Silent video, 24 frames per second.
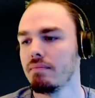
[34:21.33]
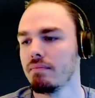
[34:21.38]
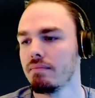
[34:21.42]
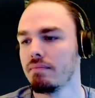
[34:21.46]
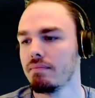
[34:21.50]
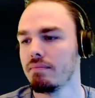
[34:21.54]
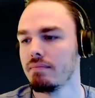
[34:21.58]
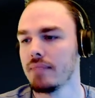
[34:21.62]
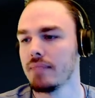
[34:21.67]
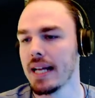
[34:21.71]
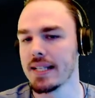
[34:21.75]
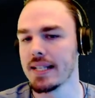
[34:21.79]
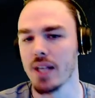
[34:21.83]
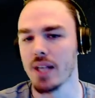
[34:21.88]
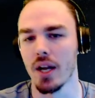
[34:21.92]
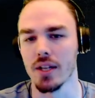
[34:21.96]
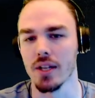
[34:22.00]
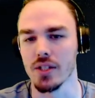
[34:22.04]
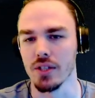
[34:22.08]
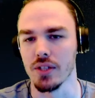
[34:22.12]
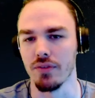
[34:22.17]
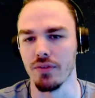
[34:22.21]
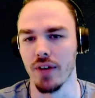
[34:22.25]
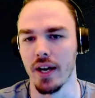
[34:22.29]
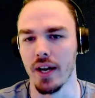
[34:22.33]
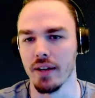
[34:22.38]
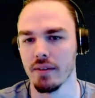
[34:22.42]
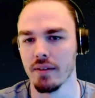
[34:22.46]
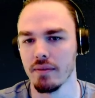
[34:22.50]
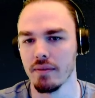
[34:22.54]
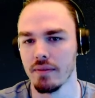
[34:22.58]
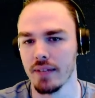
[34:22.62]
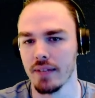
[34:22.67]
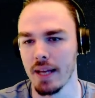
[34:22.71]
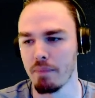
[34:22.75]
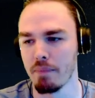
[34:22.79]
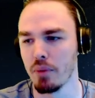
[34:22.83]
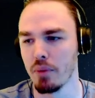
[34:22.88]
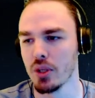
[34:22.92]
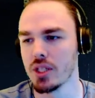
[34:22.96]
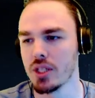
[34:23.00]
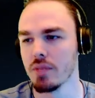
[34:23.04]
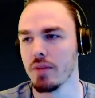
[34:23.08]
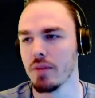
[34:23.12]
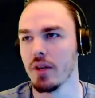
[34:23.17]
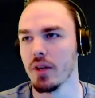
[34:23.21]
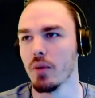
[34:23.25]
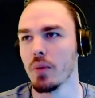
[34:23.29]
That's honestly fine. That puts
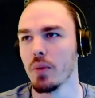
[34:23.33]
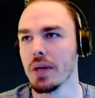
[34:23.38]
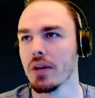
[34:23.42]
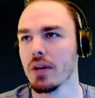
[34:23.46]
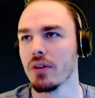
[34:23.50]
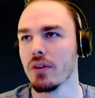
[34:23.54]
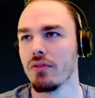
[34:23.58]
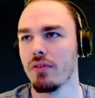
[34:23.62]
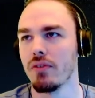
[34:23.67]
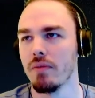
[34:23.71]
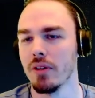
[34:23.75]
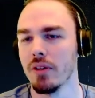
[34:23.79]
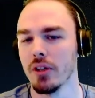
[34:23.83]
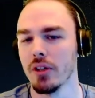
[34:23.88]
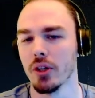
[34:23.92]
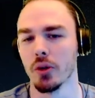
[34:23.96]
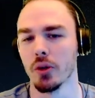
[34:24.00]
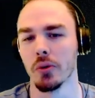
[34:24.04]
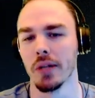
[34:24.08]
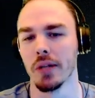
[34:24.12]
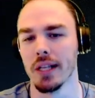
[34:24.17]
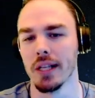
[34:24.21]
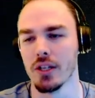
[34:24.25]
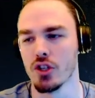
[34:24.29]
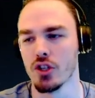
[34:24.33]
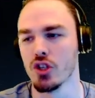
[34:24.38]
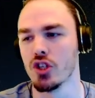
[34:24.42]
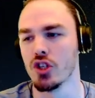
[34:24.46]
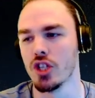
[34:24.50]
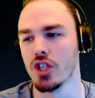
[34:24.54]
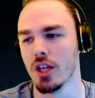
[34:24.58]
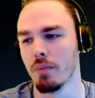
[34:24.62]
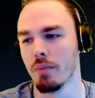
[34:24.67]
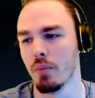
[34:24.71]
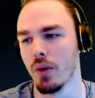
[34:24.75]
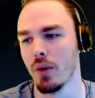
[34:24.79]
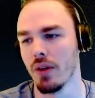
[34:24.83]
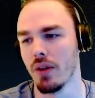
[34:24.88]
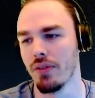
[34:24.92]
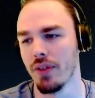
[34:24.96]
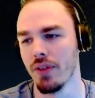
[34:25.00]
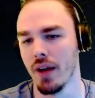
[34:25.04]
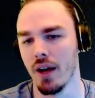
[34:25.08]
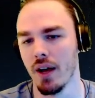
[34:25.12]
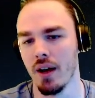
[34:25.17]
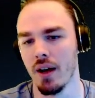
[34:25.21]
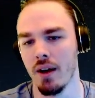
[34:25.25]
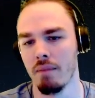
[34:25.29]
him in a weird familial relationship with
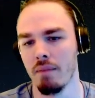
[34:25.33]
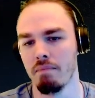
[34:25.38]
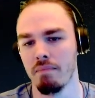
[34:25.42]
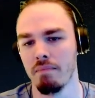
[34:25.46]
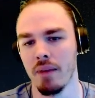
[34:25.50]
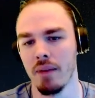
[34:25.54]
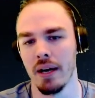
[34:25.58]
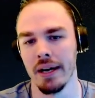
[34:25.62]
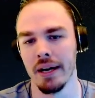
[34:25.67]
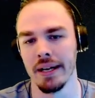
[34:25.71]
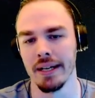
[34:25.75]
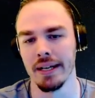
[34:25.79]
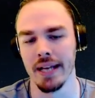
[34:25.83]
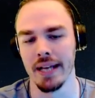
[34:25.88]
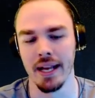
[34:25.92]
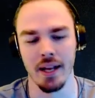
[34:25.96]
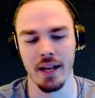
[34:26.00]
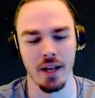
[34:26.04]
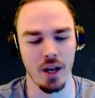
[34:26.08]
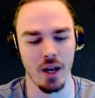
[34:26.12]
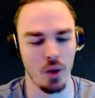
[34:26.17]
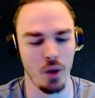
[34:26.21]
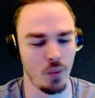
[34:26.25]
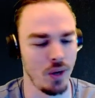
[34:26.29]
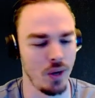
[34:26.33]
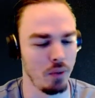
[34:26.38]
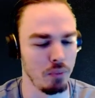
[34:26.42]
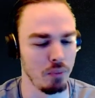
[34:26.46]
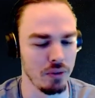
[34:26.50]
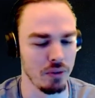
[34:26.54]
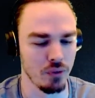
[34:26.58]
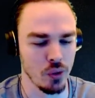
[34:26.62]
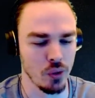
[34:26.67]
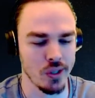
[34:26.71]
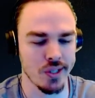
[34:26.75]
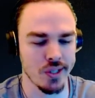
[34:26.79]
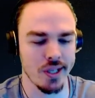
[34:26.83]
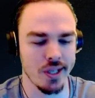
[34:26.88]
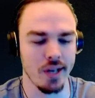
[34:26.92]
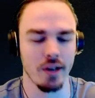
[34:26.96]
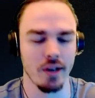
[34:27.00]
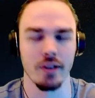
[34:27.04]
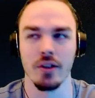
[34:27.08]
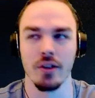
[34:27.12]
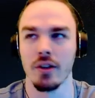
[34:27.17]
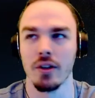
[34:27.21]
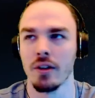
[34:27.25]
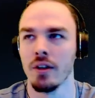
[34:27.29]
my Realm Revoiced
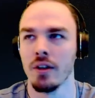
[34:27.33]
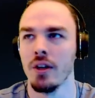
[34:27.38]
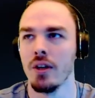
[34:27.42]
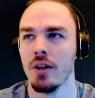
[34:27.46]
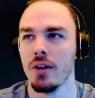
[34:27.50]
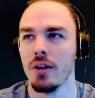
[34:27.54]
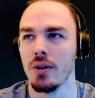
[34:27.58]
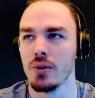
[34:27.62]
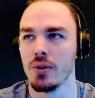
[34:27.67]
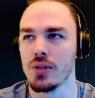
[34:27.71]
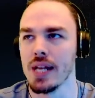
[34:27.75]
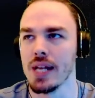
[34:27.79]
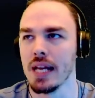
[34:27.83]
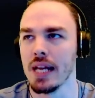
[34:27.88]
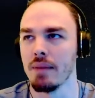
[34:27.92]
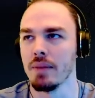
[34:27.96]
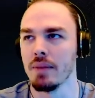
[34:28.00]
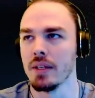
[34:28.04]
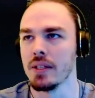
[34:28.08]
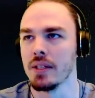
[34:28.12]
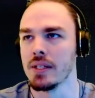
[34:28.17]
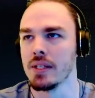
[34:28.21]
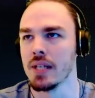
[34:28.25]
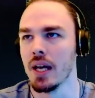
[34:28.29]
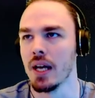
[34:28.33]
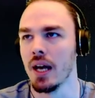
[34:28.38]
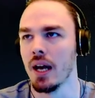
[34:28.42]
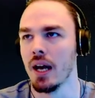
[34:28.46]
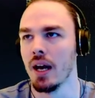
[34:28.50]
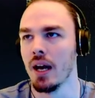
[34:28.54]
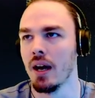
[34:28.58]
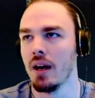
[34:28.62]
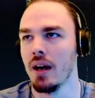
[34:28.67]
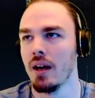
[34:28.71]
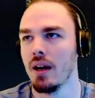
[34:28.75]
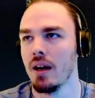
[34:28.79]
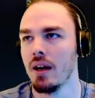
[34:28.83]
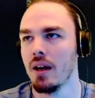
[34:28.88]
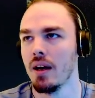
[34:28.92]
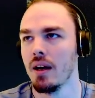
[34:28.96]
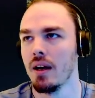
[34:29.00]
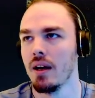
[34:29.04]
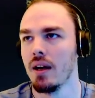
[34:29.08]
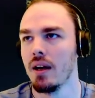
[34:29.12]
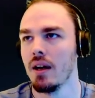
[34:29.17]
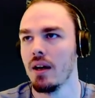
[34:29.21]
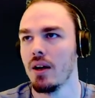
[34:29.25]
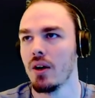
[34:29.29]
character, whose name is
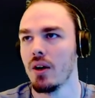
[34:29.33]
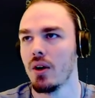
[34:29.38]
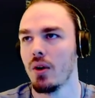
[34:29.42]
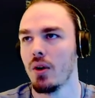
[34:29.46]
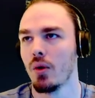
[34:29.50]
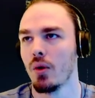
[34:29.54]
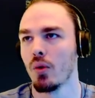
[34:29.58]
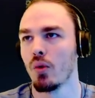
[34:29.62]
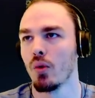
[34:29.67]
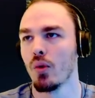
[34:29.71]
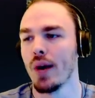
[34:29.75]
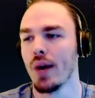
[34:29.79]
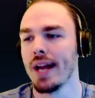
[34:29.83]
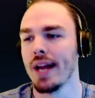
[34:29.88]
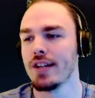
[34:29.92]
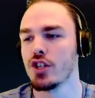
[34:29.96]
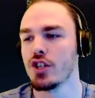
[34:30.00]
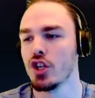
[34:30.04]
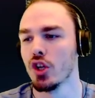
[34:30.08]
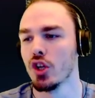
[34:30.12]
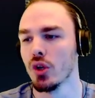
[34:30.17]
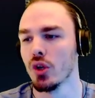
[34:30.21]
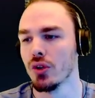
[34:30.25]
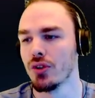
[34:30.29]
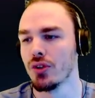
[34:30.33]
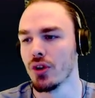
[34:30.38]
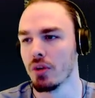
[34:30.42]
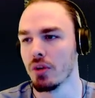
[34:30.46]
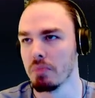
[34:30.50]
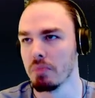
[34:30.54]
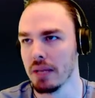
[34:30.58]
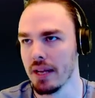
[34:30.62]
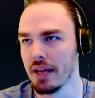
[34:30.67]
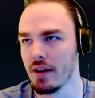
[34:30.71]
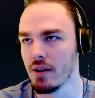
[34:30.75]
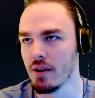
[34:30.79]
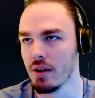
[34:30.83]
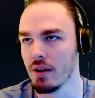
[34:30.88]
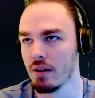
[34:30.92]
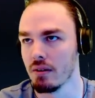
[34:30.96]
Reginald Derplander.